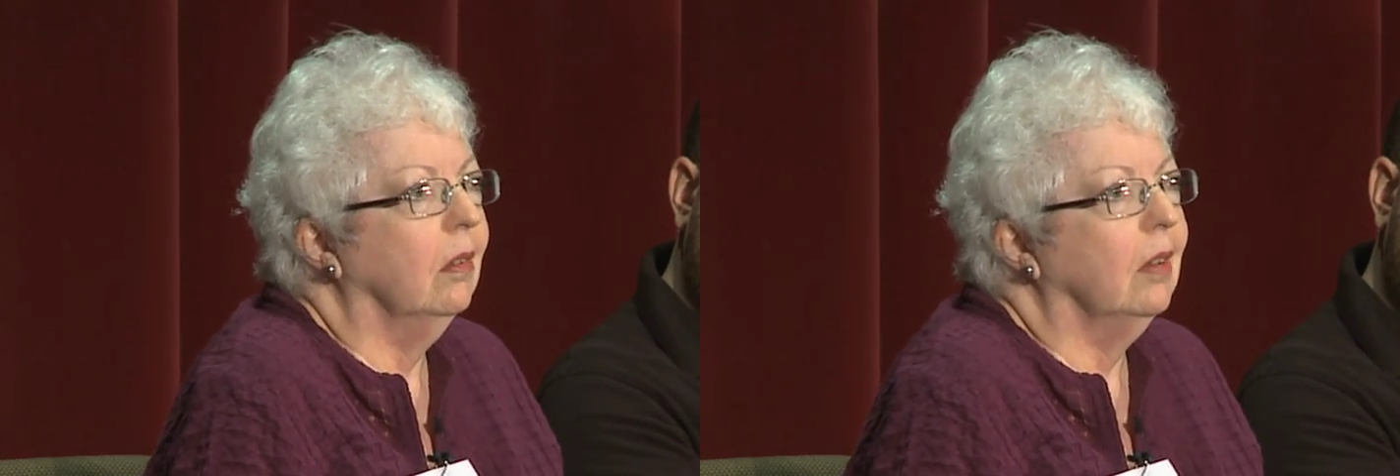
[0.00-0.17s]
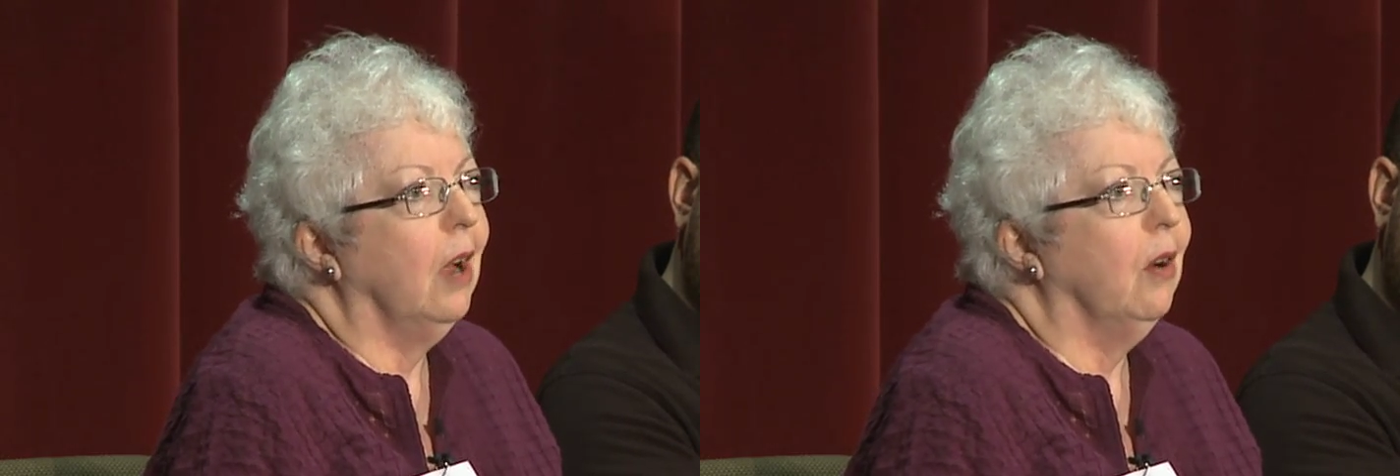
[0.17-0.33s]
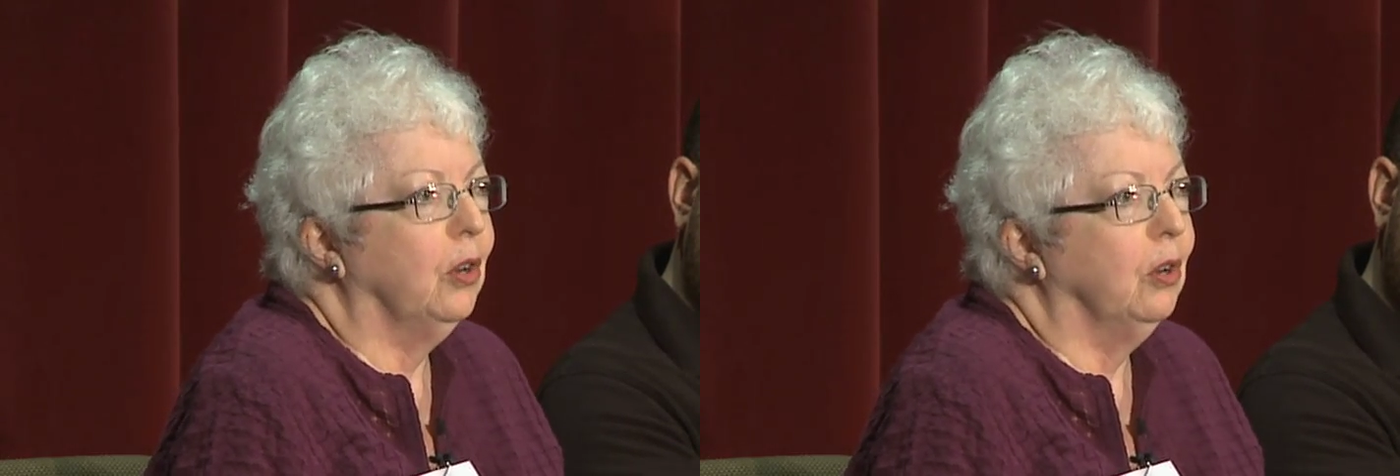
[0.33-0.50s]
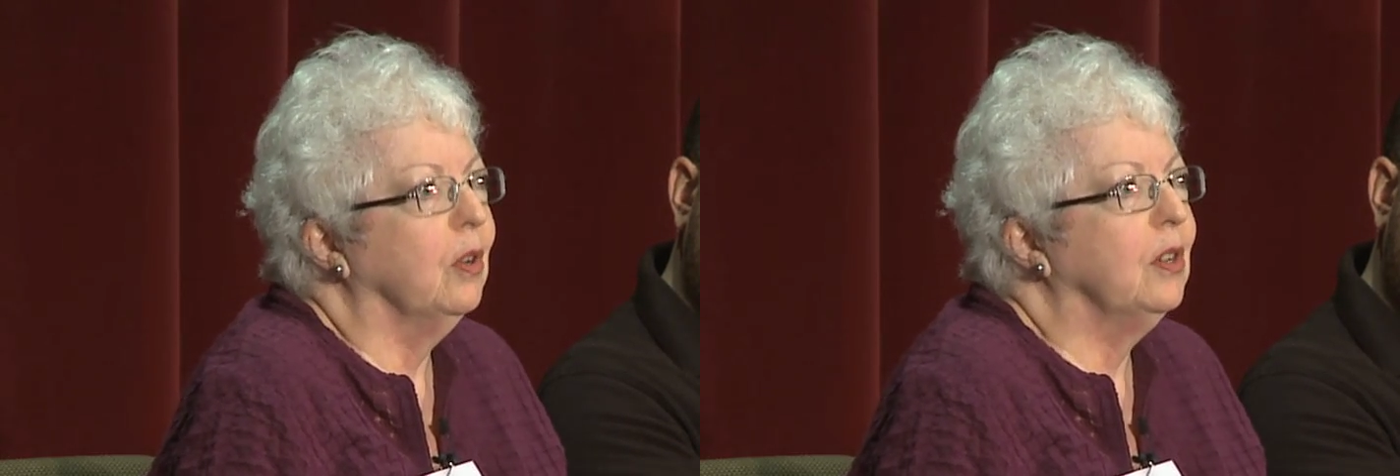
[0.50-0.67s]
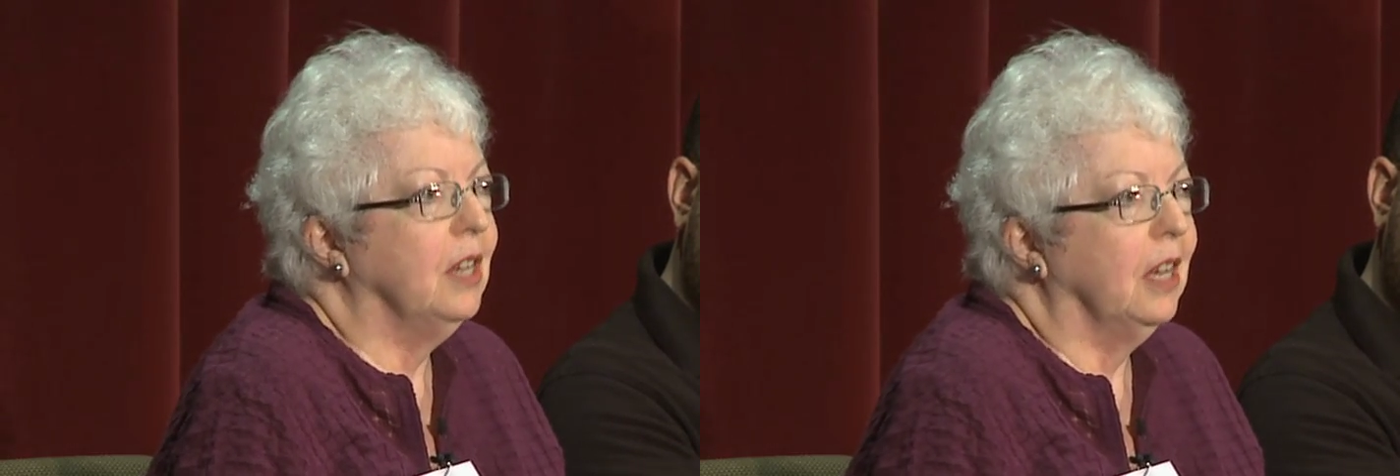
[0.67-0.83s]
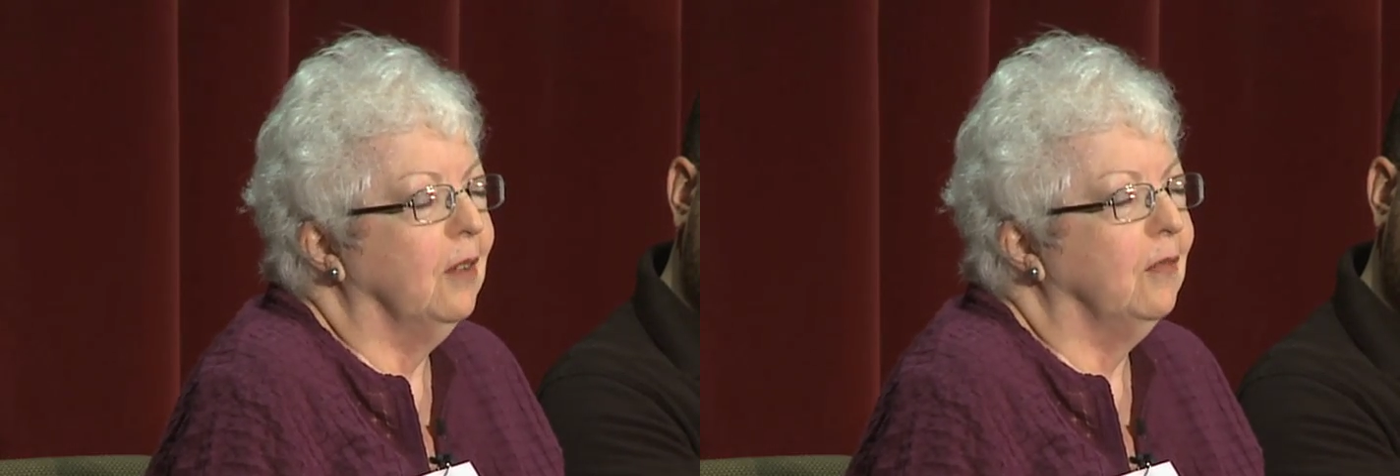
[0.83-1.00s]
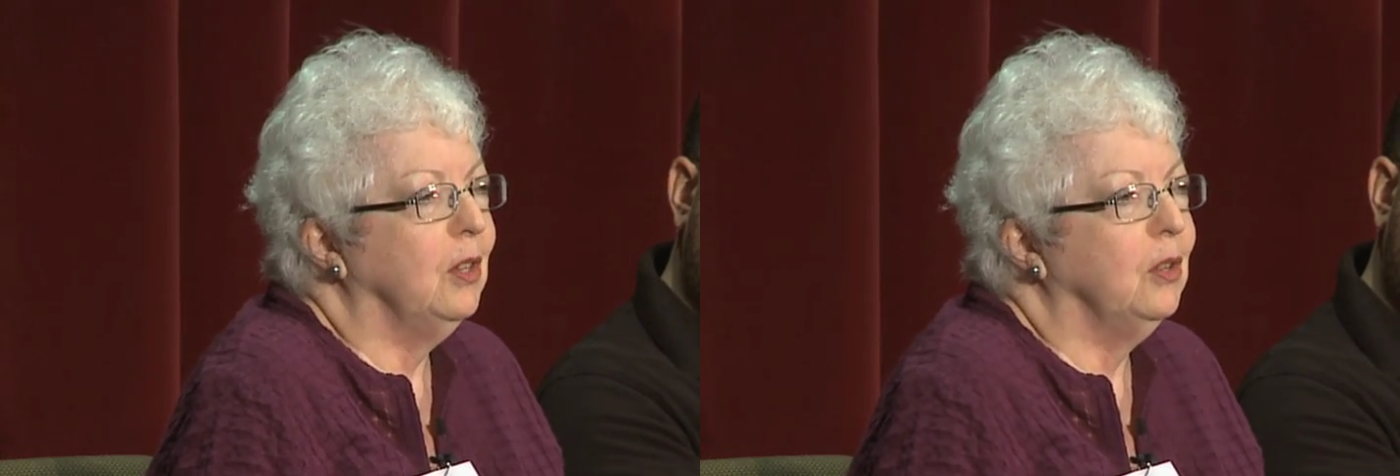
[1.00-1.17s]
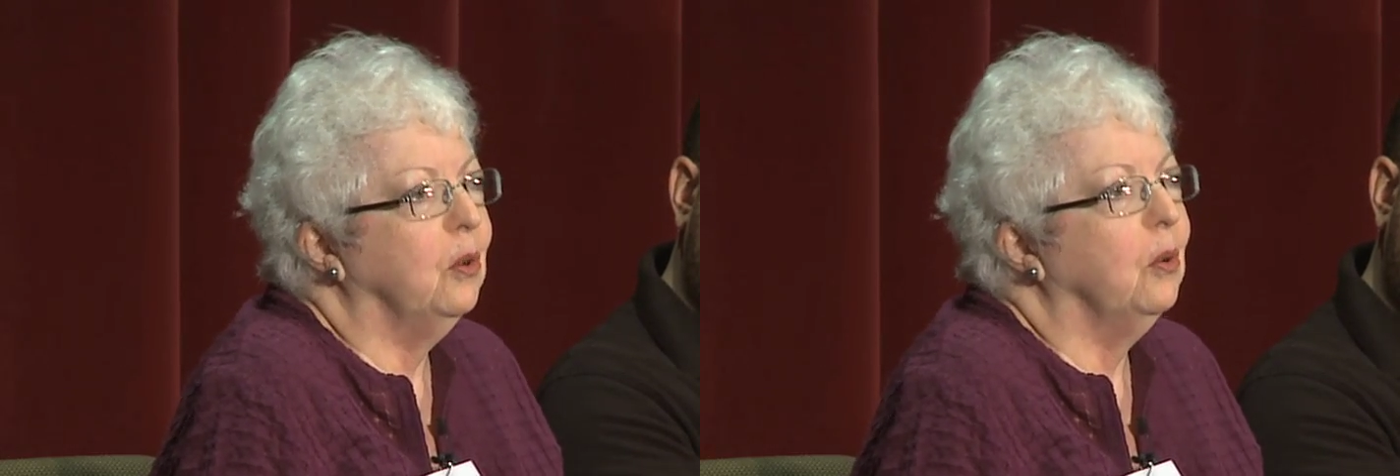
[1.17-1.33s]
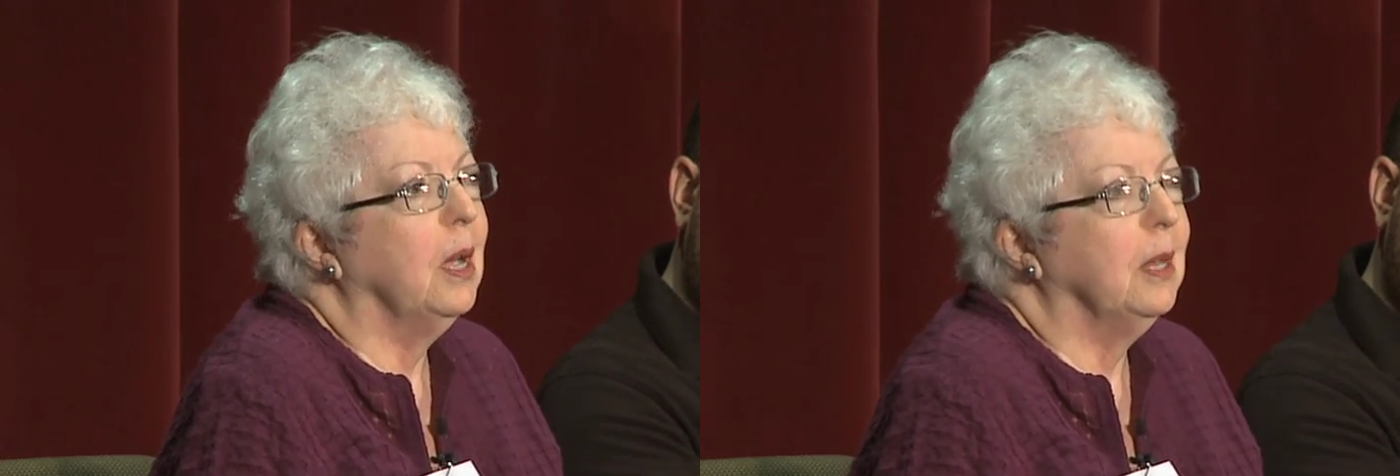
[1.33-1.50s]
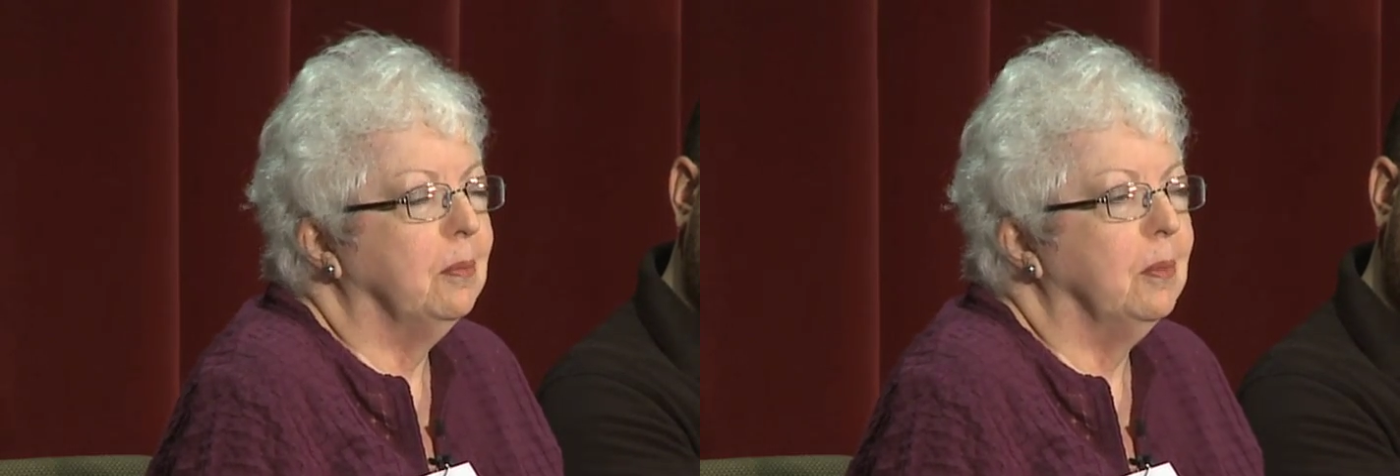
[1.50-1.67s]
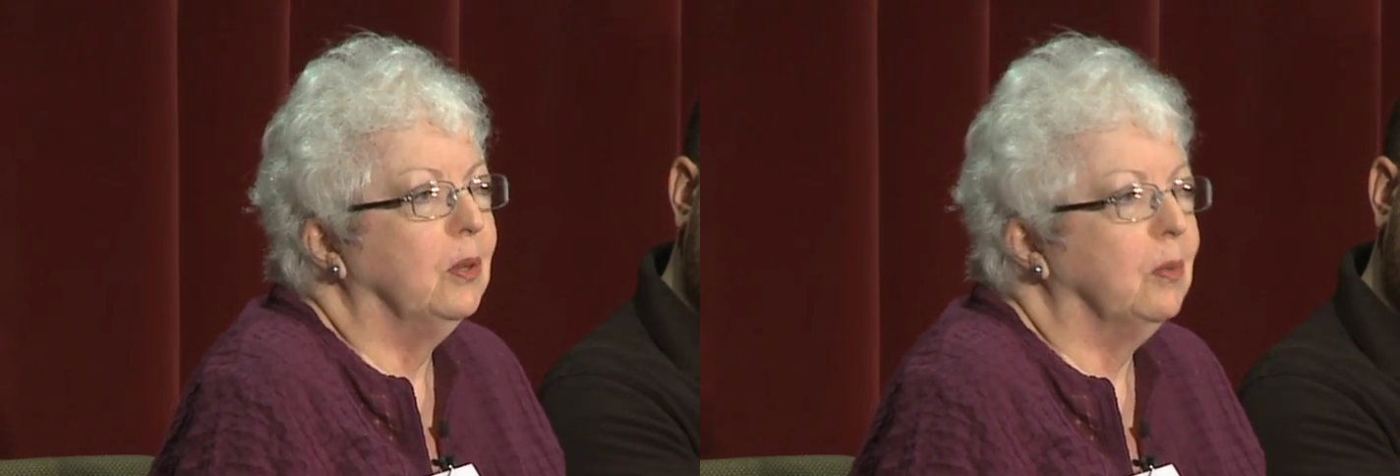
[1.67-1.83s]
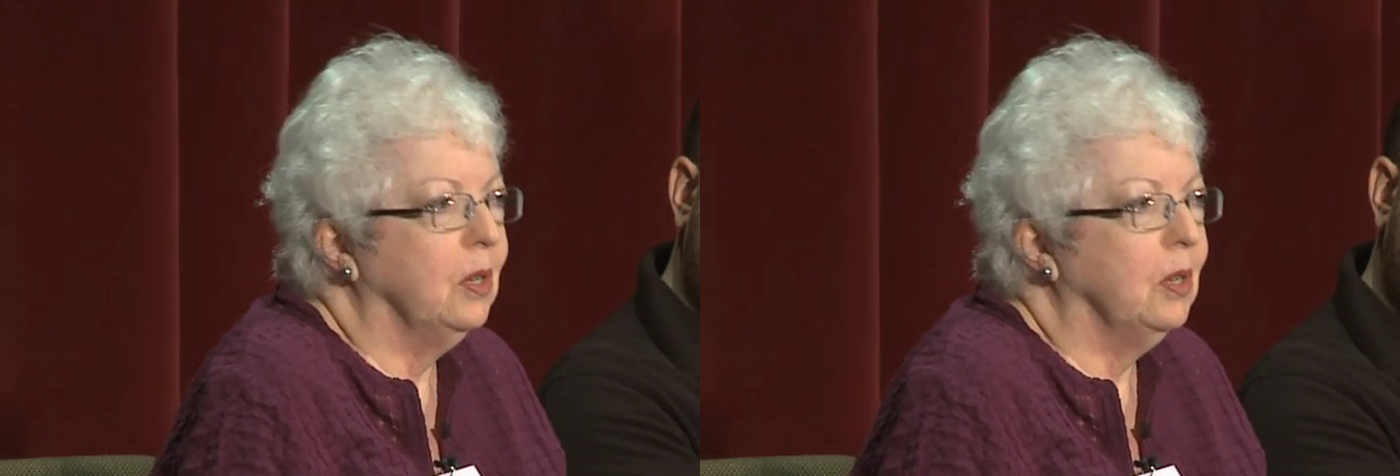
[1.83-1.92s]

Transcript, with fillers: characteristic of these two husbands,